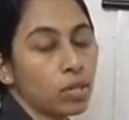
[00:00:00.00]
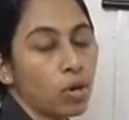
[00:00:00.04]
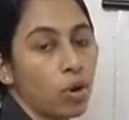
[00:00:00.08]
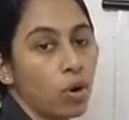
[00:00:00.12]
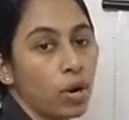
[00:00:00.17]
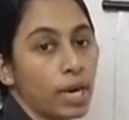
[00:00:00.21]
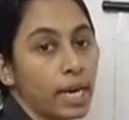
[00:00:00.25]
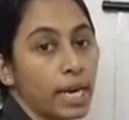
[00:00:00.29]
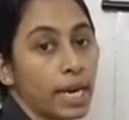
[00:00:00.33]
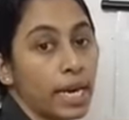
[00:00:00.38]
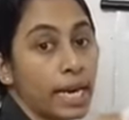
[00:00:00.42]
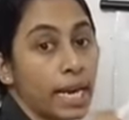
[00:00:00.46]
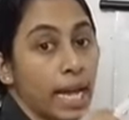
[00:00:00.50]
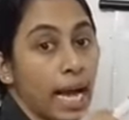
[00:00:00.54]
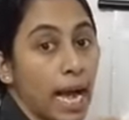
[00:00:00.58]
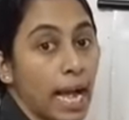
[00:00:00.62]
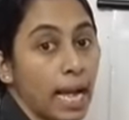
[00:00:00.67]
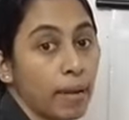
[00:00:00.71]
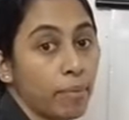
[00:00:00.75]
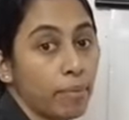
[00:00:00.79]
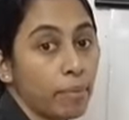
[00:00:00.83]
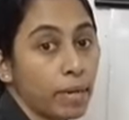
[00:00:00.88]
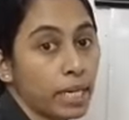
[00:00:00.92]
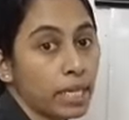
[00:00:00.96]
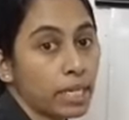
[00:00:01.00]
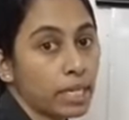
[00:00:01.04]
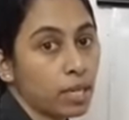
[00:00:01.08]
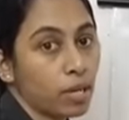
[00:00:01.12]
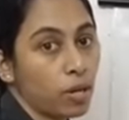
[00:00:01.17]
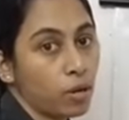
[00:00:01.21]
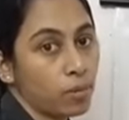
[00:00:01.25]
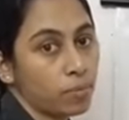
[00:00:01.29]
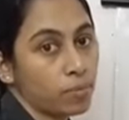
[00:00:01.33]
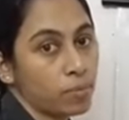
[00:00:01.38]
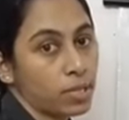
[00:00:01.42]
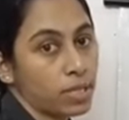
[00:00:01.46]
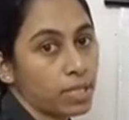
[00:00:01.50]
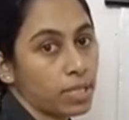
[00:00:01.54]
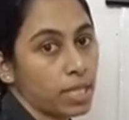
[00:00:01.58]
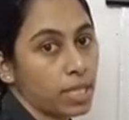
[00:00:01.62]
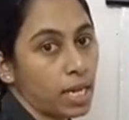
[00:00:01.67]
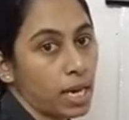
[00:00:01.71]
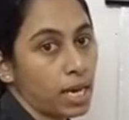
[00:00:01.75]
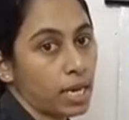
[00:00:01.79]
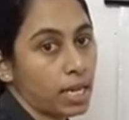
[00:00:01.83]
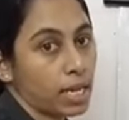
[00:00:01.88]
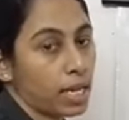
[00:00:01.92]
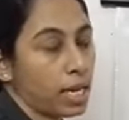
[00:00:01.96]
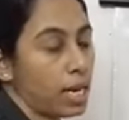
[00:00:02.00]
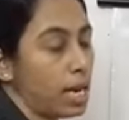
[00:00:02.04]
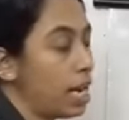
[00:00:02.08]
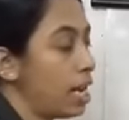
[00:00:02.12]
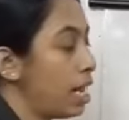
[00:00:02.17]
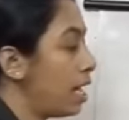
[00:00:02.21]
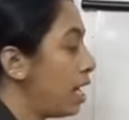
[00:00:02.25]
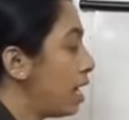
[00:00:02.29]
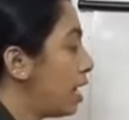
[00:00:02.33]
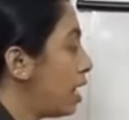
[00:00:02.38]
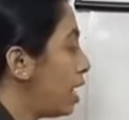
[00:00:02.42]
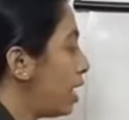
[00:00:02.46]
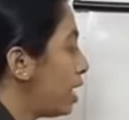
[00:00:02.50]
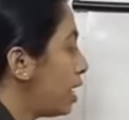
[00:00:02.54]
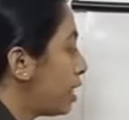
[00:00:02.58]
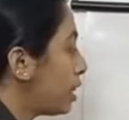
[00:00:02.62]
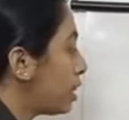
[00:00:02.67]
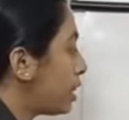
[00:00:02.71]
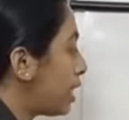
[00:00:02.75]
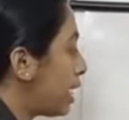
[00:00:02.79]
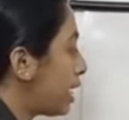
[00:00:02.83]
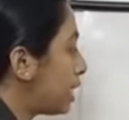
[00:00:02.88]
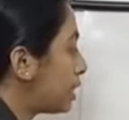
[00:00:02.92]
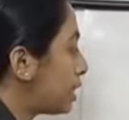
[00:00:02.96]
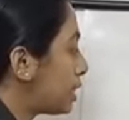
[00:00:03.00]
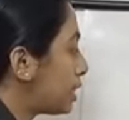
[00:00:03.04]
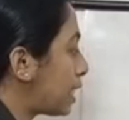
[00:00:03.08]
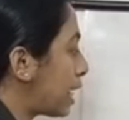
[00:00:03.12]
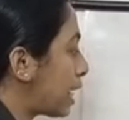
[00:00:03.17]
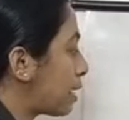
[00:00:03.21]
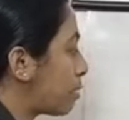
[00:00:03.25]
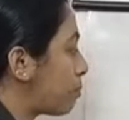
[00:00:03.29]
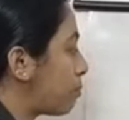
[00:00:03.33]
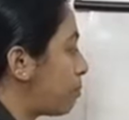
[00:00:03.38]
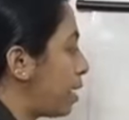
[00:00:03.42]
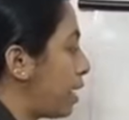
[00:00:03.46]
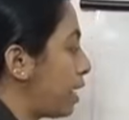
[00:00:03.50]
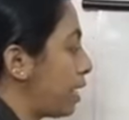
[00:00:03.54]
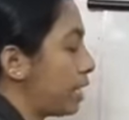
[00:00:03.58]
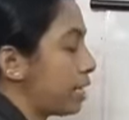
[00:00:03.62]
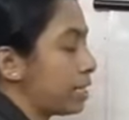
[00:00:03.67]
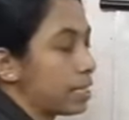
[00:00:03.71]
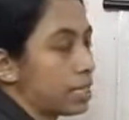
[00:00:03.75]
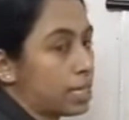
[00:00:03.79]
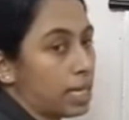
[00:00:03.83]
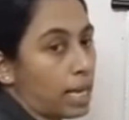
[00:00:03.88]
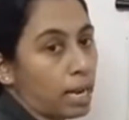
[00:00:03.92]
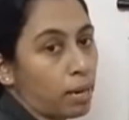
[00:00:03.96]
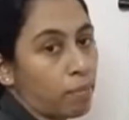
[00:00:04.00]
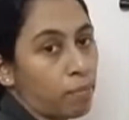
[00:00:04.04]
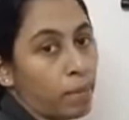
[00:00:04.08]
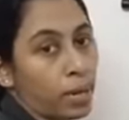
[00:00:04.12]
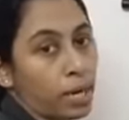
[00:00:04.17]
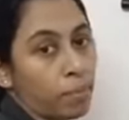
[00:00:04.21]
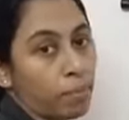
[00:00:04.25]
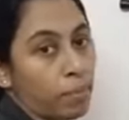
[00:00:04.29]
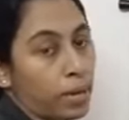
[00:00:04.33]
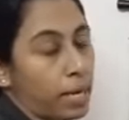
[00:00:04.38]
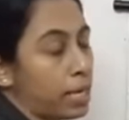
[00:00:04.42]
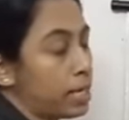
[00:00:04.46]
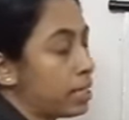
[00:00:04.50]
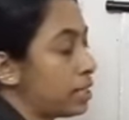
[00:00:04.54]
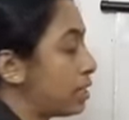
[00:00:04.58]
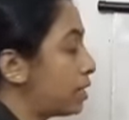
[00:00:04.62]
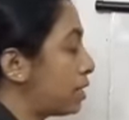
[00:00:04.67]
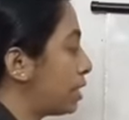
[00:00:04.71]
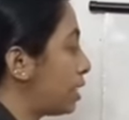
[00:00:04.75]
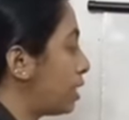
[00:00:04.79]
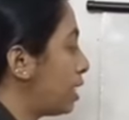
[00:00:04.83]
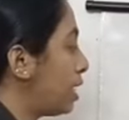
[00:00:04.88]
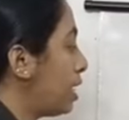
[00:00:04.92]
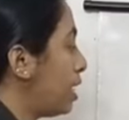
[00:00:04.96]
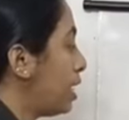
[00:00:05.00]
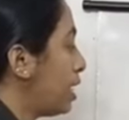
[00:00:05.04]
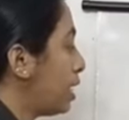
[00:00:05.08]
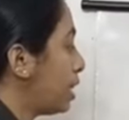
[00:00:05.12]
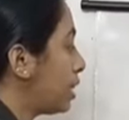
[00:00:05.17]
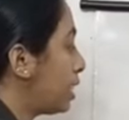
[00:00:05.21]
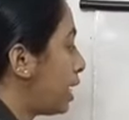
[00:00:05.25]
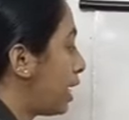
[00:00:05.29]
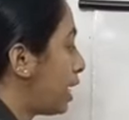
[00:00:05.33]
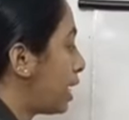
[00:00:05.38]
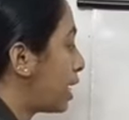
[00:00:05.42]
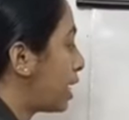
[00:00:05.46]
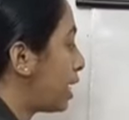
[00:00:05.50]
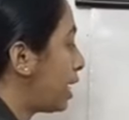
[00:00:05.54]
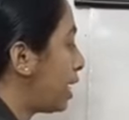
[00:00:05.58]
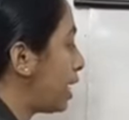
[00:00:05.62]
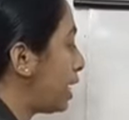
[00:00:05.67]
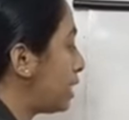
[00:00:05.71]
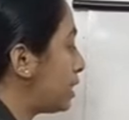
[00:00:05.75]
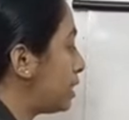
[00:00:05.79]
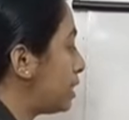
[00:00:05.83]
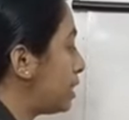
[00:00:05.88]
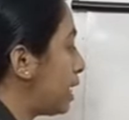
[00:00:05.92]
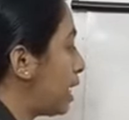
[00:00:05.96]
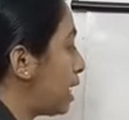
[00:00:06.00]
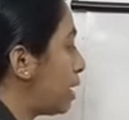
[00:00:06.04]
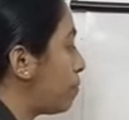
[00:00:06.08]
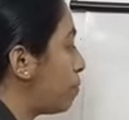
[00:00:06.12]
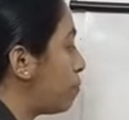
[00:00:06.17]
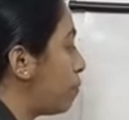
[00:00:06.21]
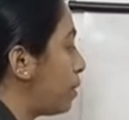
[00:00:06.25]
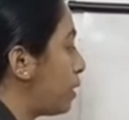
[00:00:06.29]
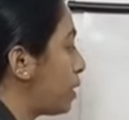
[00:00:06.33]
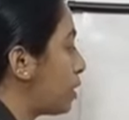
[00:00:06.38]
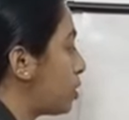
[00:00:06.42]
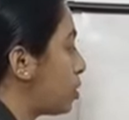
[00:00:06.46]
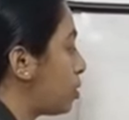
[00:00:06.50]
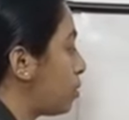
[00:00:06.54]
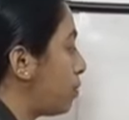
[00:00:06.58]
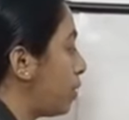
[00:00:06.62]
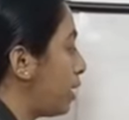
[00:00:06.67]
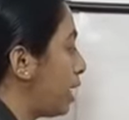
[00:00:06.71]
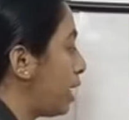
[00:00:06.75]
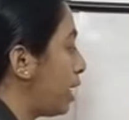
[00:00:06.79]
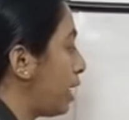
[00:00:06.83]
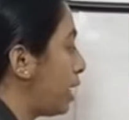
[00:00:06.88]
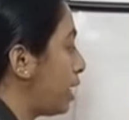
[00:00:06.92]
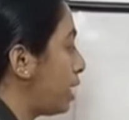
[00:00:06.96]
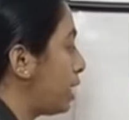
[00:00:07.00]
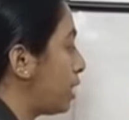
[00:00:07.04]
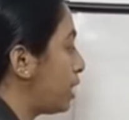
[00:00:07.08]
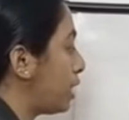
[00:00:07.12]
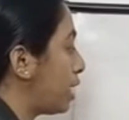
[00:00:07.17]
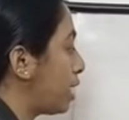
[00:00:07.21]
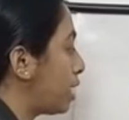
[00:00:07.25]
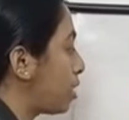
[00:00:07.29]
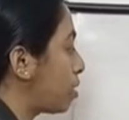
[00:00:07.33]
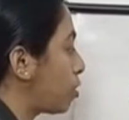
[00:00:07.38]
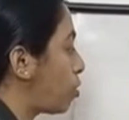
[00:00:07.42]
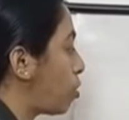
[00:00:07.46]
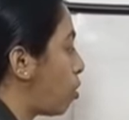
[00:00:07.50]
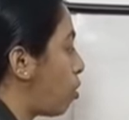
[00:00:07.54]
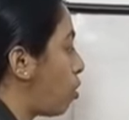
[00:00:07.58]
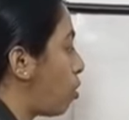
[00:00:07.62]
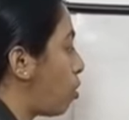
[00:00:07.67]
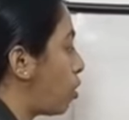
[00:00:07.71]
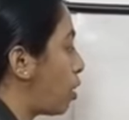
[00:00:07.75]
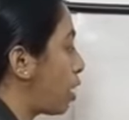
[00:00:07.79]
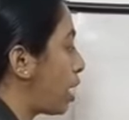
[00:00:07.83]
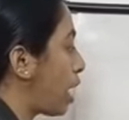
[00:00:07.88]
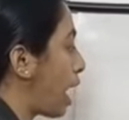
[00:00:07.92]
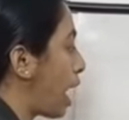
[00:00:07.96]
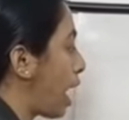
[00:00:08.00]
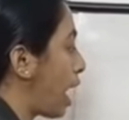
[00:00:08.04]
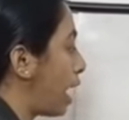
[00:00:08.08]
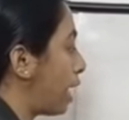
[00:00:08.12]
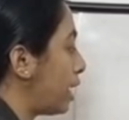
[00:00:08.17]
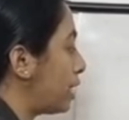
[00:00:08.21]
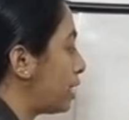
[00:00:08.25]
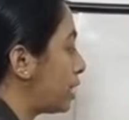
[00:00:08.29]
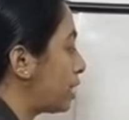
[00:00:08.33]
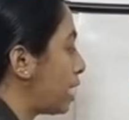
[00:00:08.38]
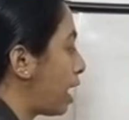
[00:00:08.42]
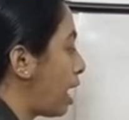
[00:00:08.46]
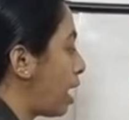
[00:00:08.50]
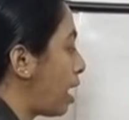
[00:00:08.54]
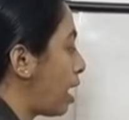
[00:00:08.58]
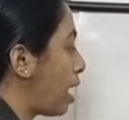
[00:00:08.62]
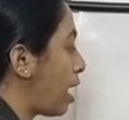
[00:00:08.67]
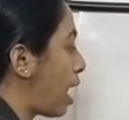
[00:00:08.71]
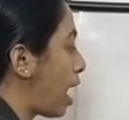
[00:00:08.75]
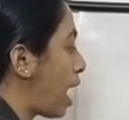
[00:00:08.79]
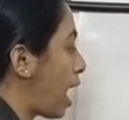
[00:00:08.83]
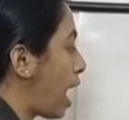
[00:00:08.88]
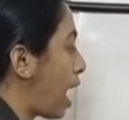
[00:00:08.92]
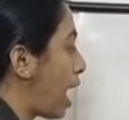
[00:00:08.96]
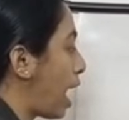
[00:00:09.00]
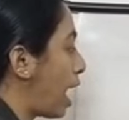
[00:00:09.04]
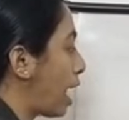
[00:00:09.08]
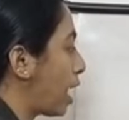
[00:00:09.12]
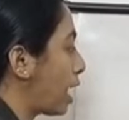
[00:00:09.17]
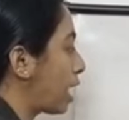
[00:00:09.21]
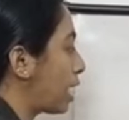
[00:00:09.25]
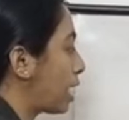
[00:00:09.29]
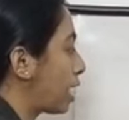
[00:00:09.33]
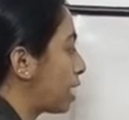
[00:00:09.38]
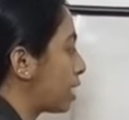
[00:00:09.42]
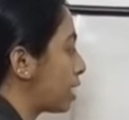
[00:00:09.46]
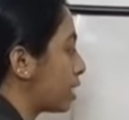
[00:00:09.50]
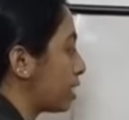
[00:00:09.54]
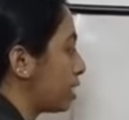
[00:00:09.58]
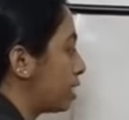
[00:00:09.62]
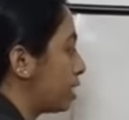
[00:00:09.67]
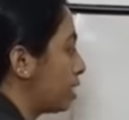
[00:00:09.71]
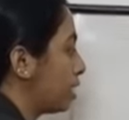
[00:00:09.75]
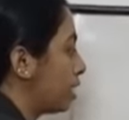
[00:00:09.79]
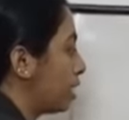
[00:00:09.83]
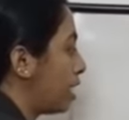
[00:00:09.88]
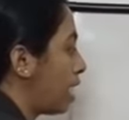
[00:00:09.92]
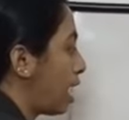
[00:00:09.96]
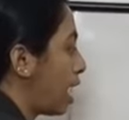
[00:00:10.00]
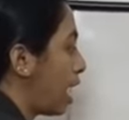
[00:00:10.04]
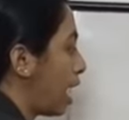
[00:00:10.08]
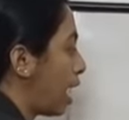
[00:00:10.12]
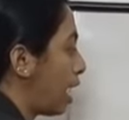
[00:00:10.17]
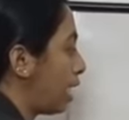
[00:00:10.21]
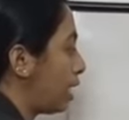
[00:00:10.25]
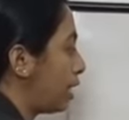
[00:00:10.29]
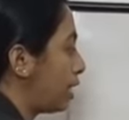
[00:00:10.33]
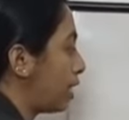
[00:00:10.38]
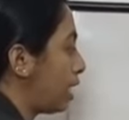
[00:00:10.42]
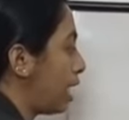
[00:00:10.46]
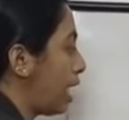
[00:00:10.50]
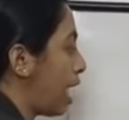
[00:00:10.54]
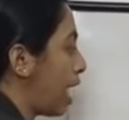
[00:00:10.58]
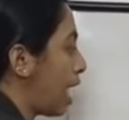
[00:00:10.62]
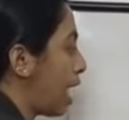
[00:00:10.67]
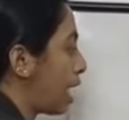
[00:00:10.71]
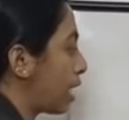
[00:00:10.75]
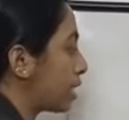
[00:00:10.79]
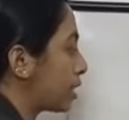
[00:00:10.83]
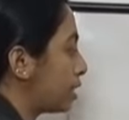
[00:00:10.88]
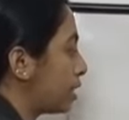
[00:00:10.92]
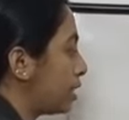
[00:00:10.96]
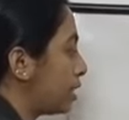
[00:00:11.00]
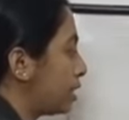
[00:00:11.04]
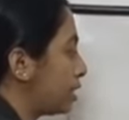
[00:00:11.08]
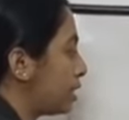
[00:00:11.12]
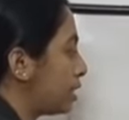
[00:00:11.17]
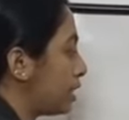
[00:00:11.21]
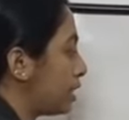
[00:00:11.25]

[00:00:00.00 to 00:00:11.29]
called the diameter of the circle. Then segment. Segment means the region between the chord and the arc. This